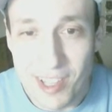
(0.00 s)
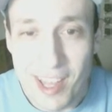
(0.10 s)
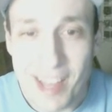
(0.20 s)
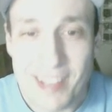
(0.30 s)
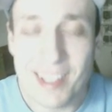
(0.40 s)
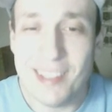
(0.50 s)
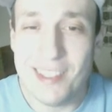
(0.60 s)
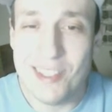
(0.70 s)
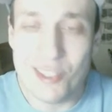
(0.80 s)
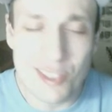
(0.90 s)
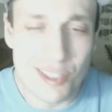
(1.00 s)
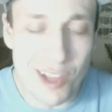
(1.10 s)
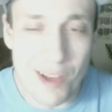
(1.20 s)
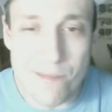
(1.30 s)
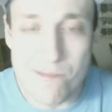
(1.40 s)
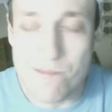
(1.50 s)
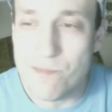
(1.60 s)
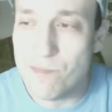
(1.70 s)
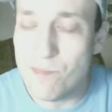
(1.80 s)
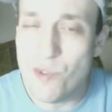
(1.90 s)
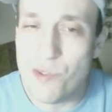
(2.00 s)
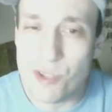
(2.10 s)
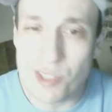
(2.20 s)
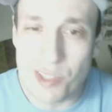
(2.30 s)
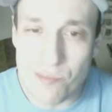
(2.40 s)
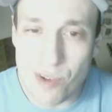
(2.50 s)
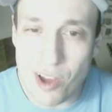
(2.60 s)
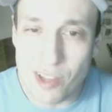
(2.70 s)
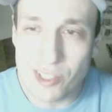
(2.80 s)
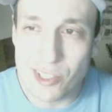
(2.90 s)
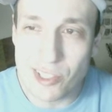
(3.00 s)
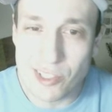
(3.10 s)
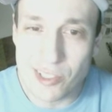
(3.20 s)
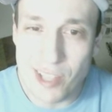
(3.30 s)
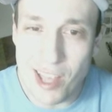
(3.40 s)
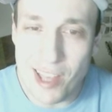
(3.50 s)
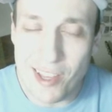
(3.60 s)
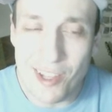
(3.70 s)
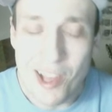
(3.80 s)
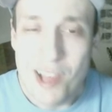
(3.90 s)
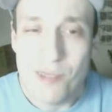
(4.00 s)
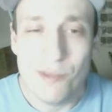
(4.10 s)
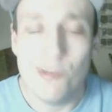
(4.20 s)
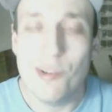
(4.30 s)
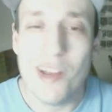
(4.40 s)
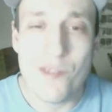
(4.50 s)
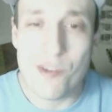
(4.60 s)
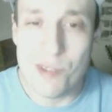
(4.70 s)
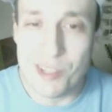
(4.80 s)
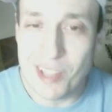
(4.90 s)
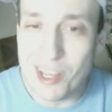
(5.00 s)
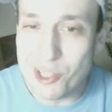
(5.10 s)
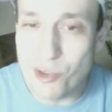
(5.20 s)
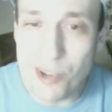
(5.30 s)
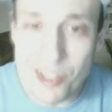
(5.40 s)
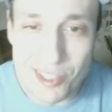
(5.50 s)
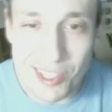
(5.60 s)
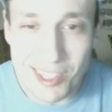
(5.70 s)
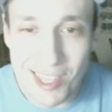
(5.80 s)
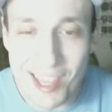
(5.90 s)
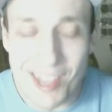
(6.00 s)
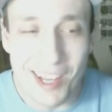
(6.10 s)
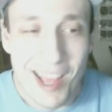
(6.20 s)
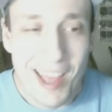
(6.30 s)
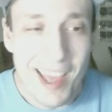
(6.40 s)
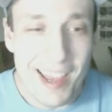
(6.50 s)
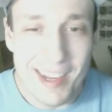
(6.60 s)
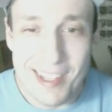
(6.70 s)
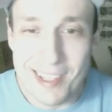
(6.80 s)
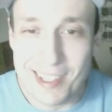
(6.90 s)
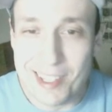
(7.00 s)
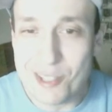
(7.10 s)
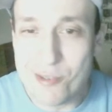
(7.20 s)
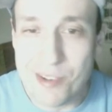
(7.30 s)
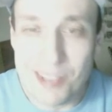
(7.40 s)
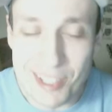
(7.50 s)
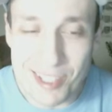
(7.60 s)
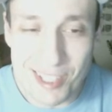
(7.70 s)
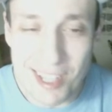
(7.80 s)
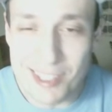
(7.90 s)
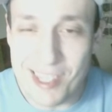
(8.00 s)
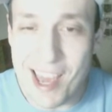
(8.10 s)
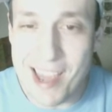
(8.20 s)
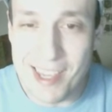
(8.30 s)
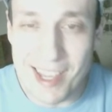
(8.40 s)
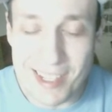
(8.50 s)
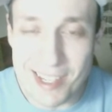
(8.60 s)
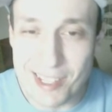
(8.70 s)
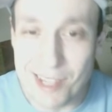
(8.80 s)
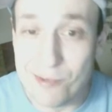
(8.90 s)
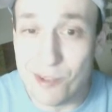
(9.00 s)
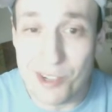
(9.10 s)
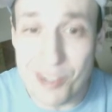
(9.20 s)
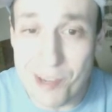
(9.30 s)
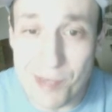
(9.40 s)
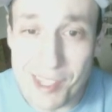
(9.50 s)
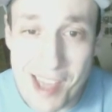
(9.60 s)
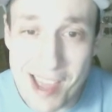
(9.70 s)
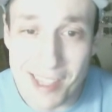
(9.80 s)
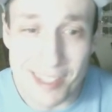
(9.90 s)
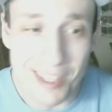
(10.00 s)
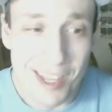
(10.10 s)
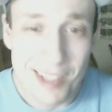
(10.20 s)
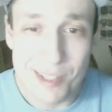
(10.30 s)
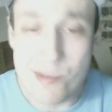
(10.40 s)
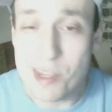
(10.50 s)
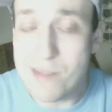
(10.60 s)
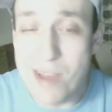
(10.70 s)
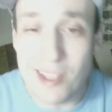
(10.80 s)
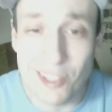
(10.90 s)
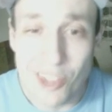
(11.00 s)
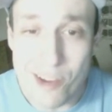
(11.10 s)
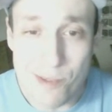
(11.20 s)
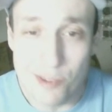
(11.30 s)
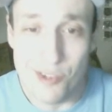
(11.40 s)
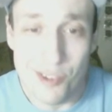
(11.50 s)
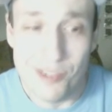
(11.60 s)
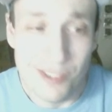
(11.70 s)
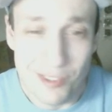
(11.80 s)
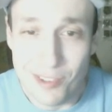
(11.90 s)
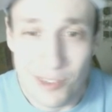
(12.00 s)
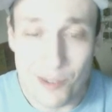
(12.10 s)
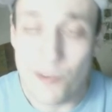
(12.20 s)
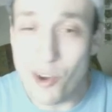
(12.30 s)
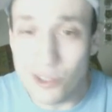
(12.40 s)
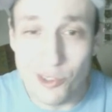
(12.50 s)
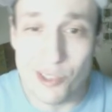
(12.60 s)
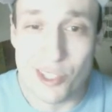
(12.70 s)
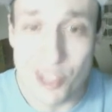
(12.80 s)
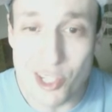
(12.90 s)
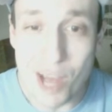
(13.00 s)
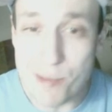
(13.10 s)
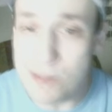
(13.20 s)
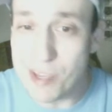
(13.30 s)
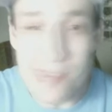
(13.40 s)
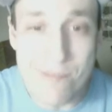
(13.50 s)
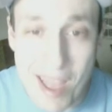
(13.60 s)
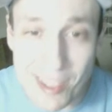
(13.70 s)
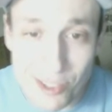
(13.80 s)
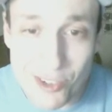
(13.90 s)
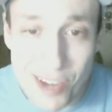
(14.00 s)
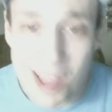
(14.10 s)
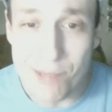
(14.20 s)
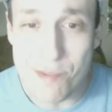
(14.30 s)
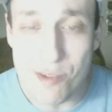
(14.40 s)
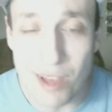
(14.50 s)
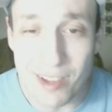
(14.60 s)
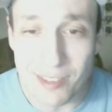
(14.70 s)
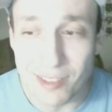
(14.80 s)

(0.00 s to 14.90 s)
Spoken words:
It's like this is movie, was it a Bronx Tale or whatever, when the guy's talking to the kid and the kid somehow says he likes the Yankees and he's like, what do you care about the Yankees? Does Mickey Mantle care about you? If your father loses his job, is Mickey Mantle going to help you out?